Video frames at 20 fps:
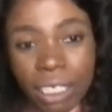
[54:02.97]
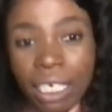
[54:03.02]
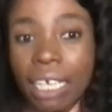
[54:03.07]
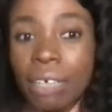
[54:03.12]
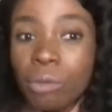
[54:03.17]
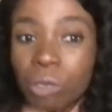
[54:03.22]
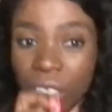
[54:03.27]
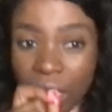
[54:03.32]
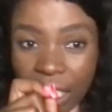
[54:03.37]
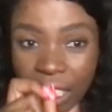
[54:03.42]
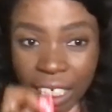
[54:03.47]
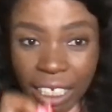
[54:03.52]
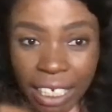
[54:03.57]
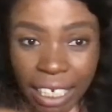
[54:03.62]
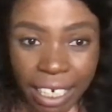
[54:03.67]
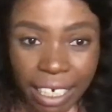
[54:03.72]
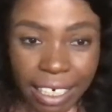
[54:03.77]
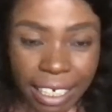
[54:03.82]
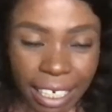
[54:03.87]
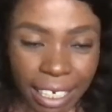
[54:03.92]
I wish I
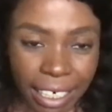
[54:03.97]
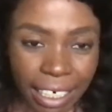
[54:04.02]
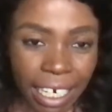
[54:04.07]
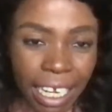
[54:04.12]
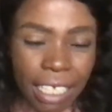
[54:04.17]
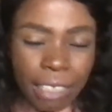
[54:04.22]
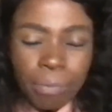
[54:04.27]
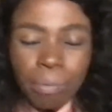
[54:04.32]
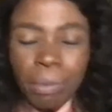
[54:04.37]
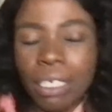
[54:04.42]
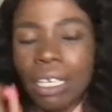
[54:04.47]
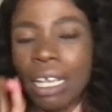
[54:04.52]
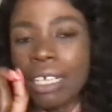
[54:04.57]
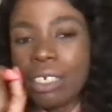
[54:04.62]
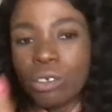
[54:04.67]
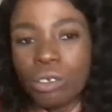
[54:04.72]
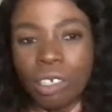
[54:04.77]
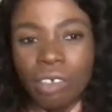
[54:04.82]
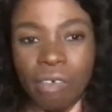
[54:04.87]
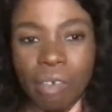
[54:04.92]
needed that class, I
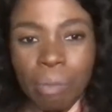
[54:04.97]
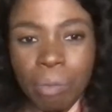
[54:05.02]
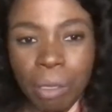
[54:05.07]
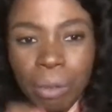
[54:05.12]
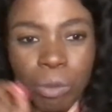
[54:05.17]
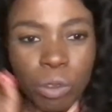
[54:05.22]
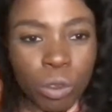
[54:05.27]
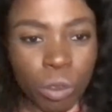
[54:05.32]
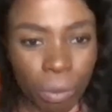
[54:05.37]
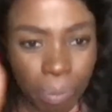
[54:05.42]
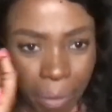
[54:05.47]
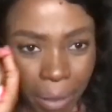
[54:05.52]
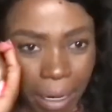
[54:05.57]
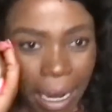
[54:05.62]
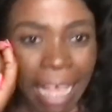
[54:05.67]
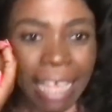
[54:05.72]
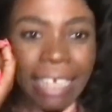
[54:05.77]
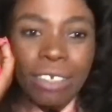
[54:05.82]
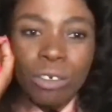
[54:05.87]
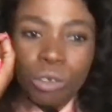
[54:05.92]
don't have a baby, so
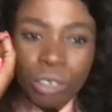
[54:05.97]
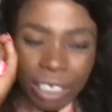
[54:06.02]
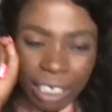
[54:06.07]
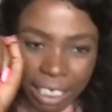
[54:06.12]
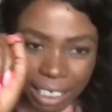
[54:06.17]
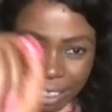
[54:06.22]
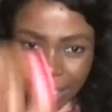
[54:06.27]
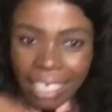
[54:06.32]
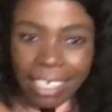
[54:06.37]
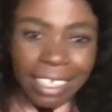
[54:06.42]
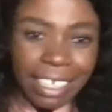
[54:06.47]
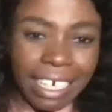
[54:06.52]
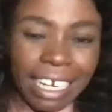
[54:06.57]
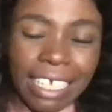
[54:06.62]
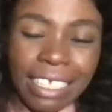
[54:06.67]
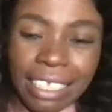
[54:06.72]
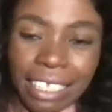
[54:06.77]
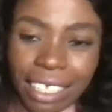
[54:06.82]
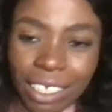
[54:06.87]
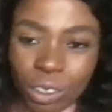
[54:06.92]
I don't need that
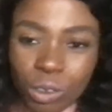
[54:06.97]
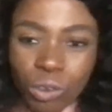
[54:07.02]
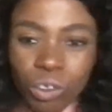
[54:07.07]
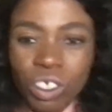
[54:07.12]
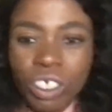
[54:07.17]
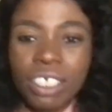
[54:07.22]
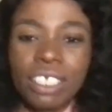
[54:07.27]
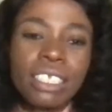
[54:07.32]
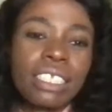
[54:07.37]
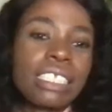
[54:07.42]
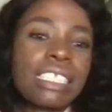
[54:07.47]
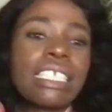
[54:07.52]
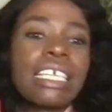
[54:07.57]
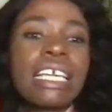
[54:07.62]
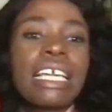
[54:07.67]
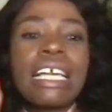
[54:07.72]
class. Thank you, Jesus.